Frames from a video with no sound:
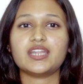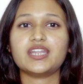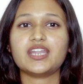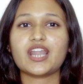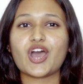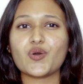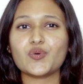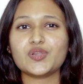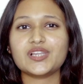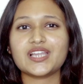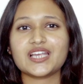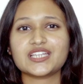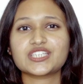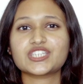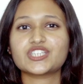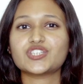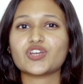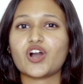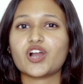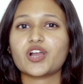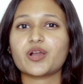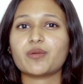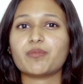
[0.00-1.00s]
Now let's
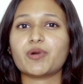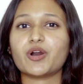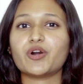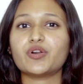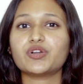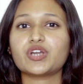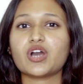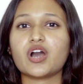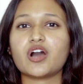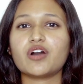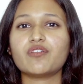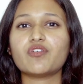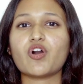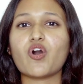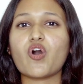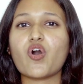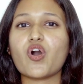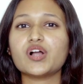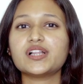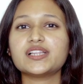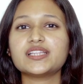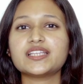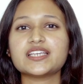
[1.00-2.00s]
talk about how
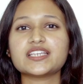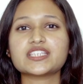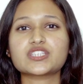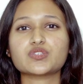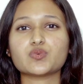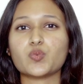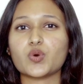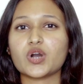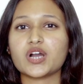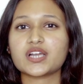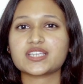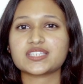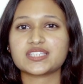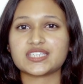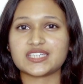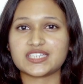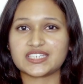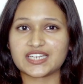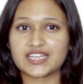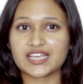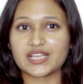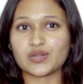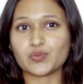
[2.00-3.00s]
all this works
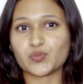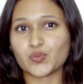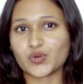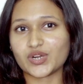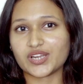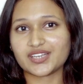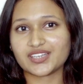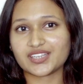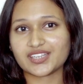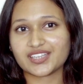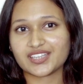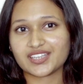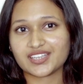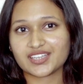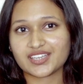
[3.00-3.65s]
in real world.